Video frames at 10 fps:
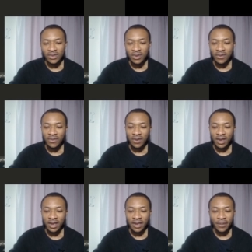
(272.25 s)
So if
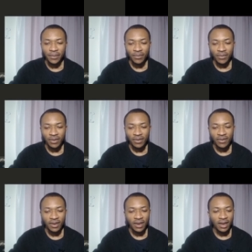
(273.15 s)
I
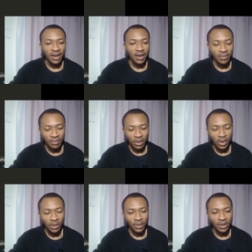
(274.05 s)
say I
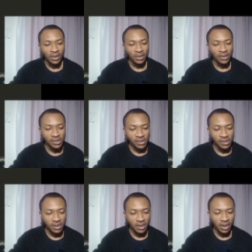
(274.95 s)
copy
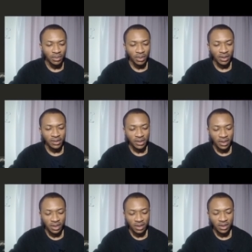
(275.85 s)
this and I paste it
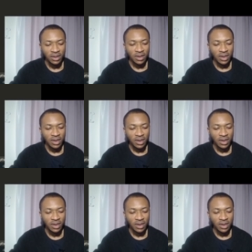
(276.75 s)
here